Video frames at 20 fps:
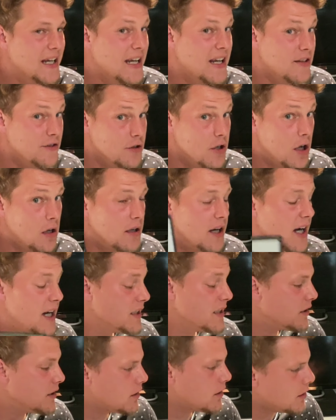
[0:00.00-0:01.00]
it's
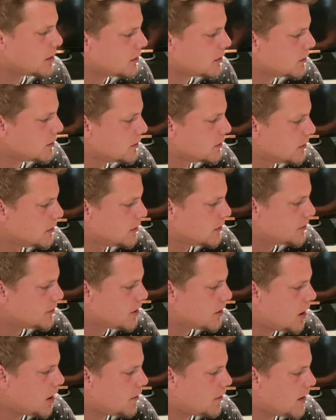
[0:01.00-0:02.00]
alright, you know. It's
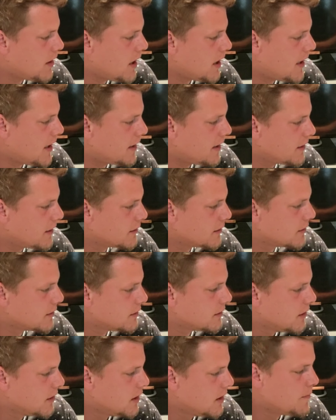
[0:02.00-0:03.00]
alright.
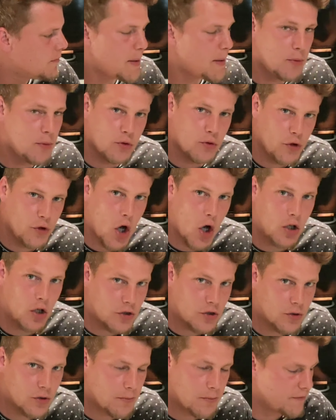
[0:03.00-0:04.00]
People knock
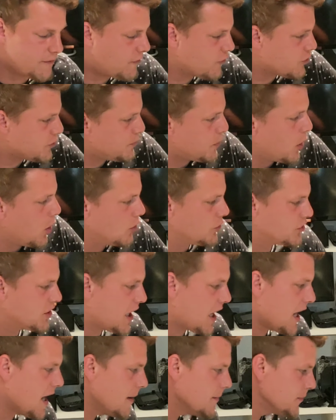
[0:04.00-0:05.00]
for sports
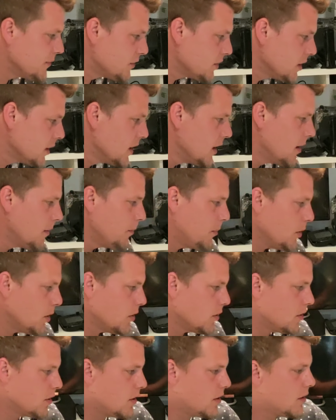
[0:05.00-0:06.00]
games,
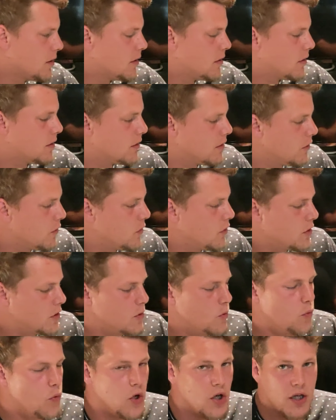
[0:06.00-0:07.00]
but
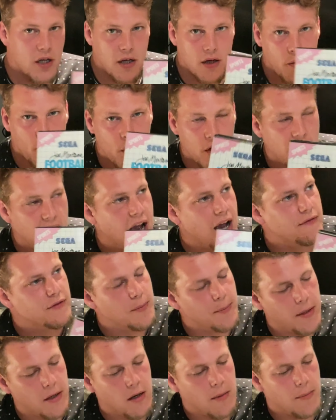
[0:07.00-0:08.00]
what you have
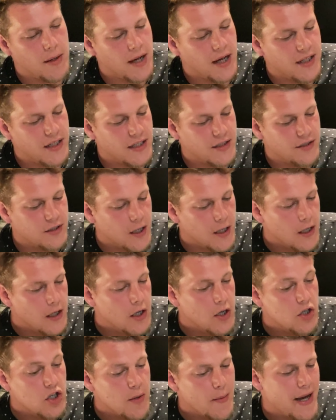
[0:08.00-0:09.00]
to bear in mind is
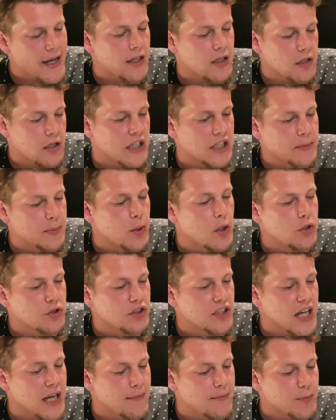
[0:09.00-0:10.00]
you might not like
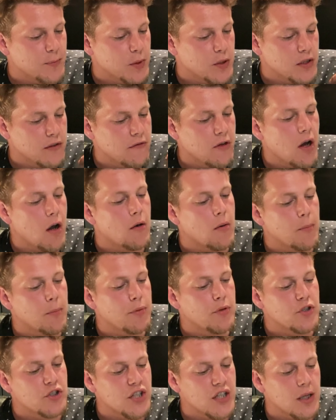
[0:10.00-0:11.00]
sports games, but you've got to
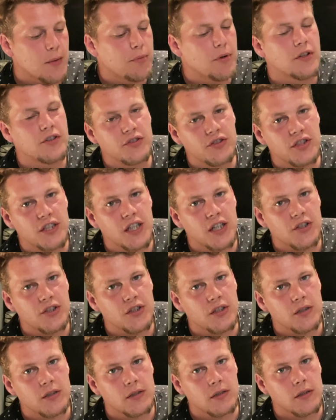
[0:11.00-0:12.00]
appreciate the
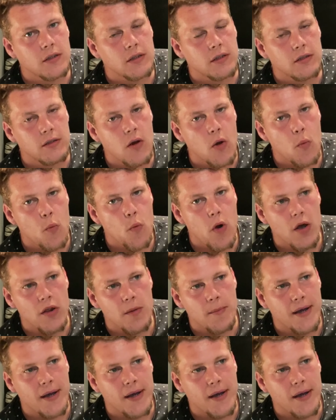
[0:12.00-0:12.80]
presentation and what